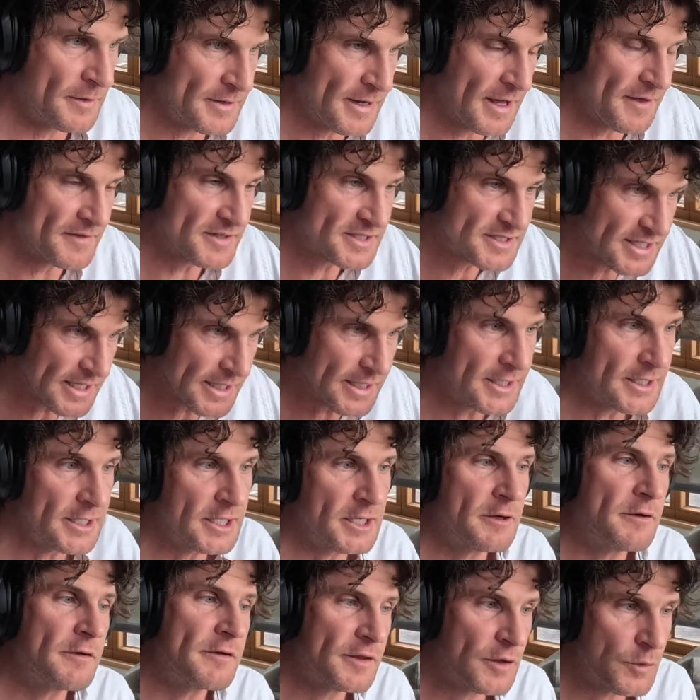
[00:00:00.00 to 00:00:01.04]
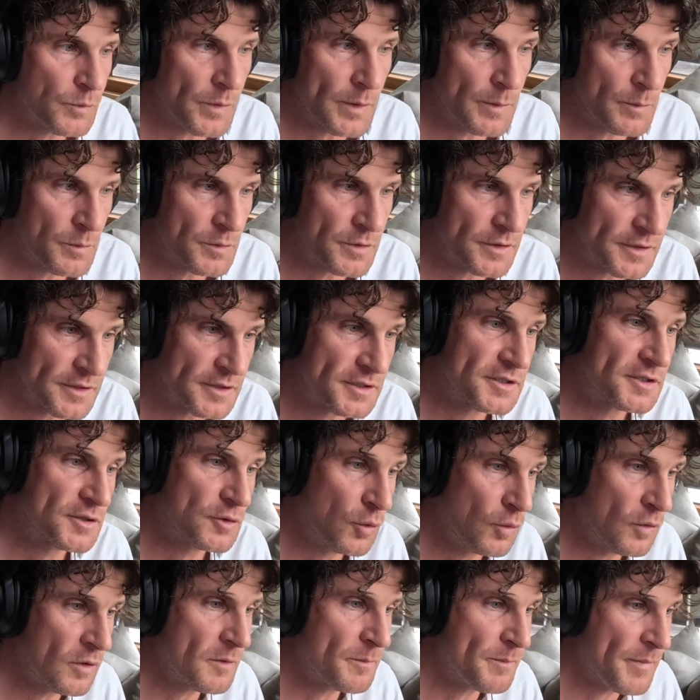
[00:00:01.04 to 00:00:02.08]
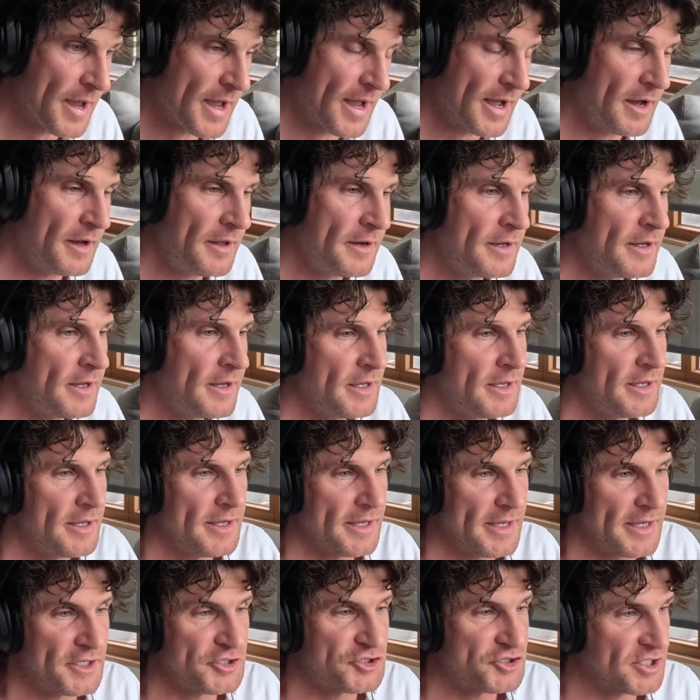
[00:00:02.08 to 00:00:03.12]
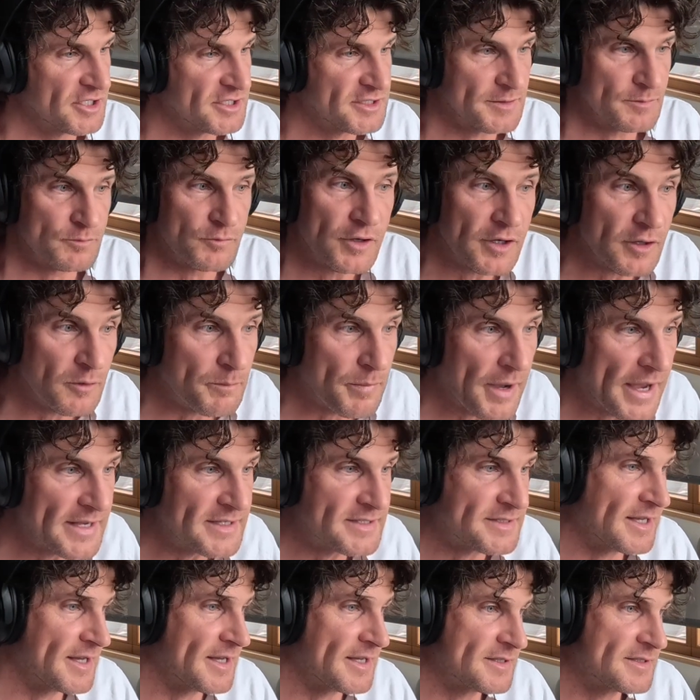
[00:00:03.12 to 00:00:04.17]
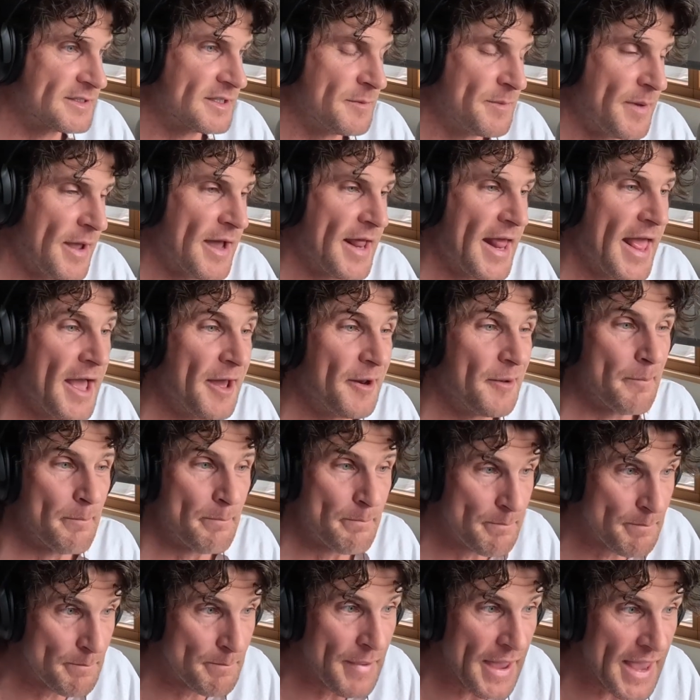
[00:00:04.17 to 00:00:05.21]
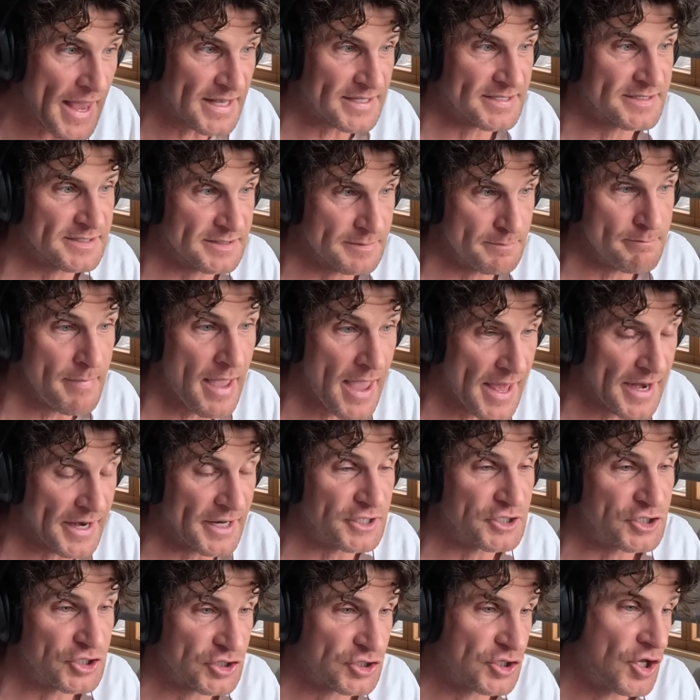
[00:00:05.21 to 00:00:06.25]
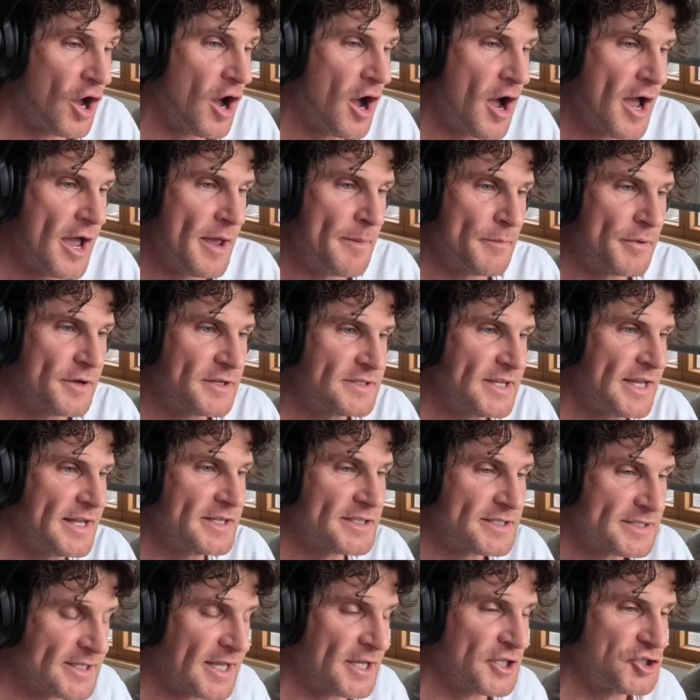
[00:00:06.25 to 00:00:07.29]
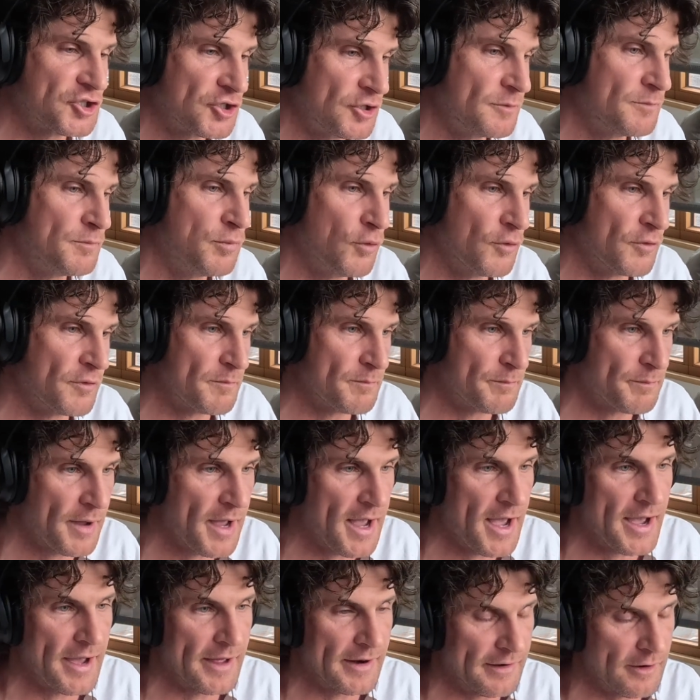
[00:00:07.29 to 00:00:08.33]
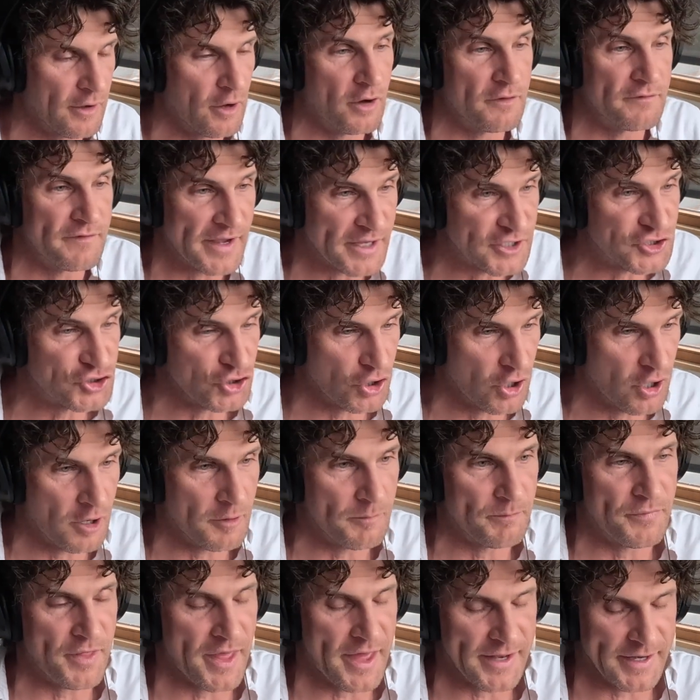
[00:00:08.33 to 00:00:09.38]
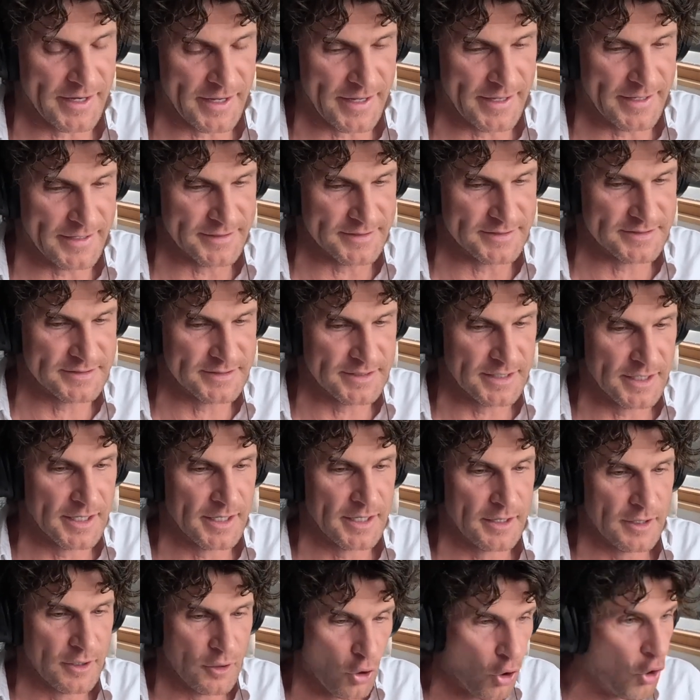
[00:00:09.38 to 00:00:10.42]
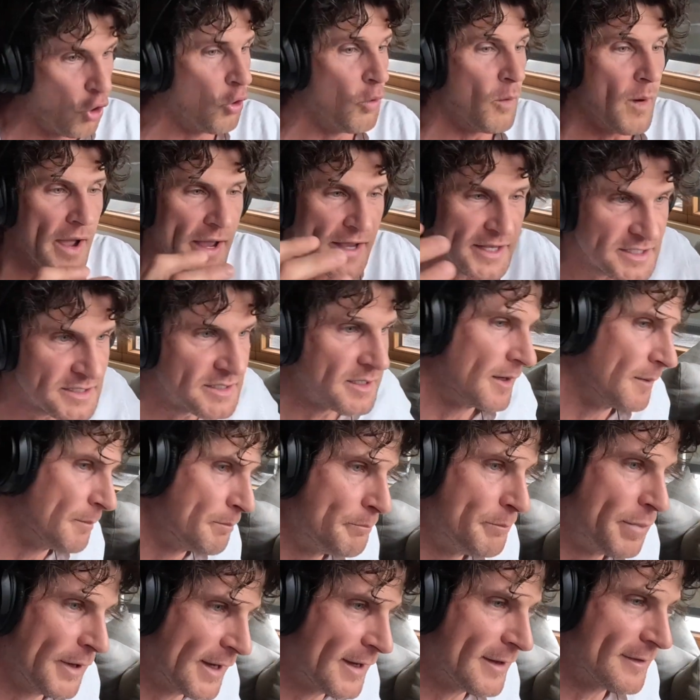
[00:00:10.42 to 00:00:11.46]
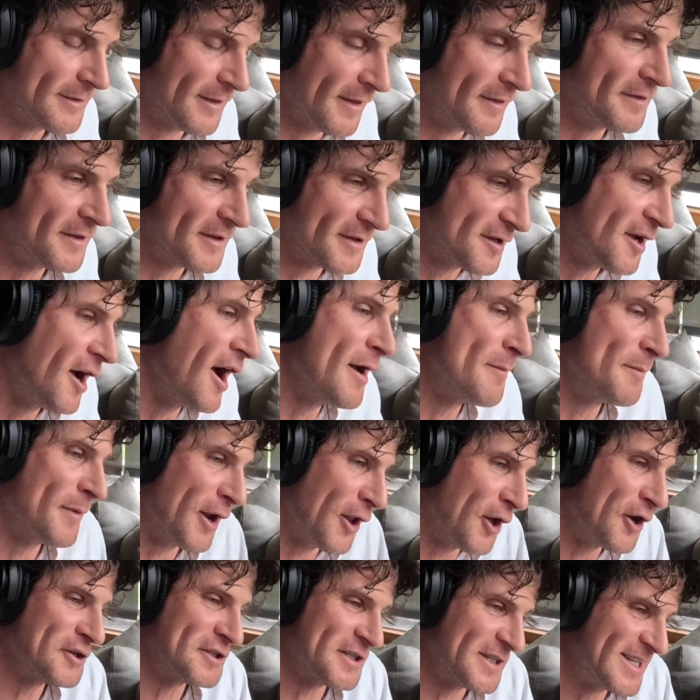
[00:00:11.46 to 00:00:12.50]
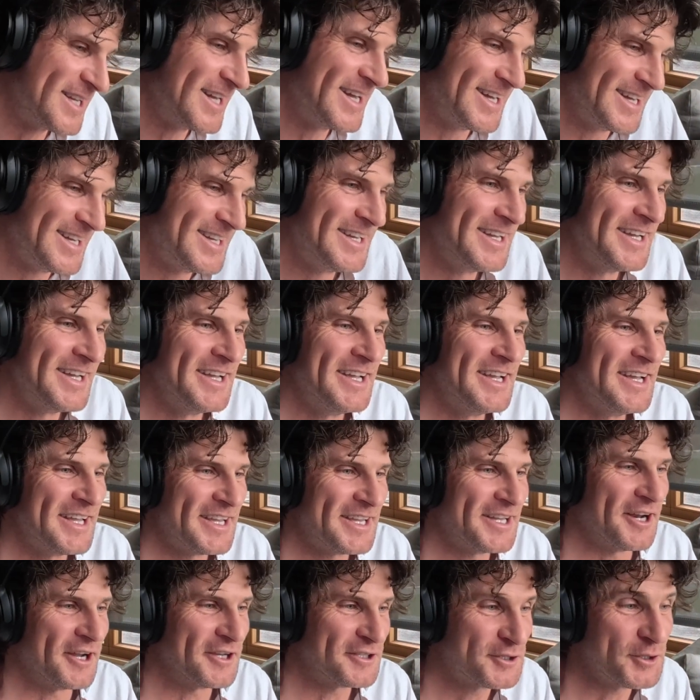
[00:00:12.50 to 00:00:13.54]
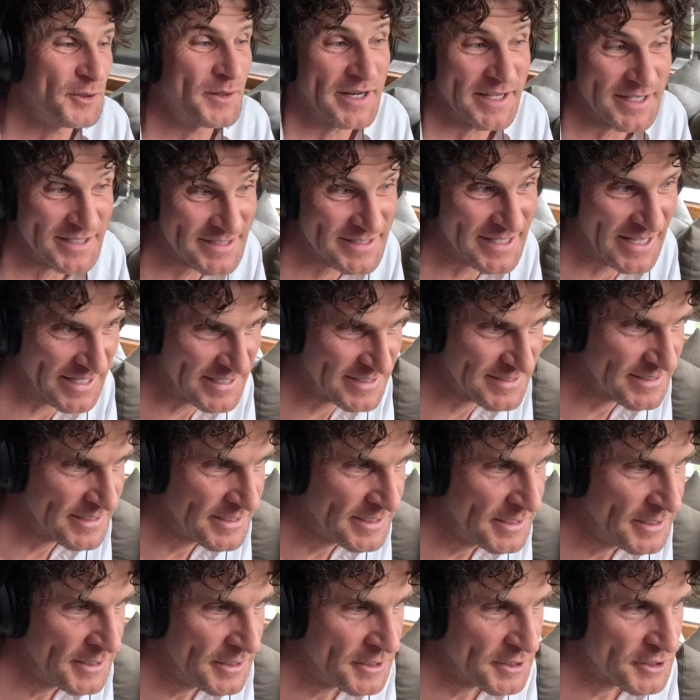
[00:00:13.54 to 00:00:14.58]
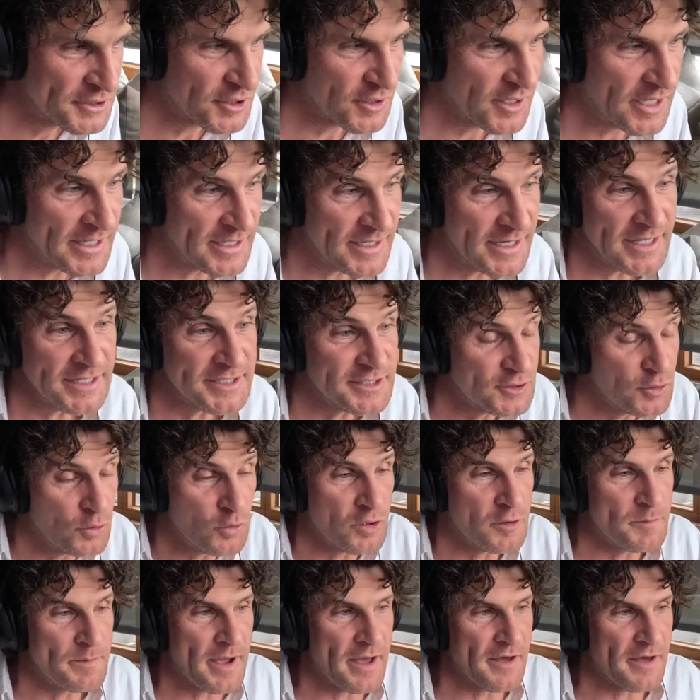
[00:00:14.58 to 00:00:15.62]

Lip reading: Now, the second area that we wanted to talk about is just some real basics about how to best manage time, because that is such an important part of a job that is always bigger than the time allotted, to an extent. So let's talk about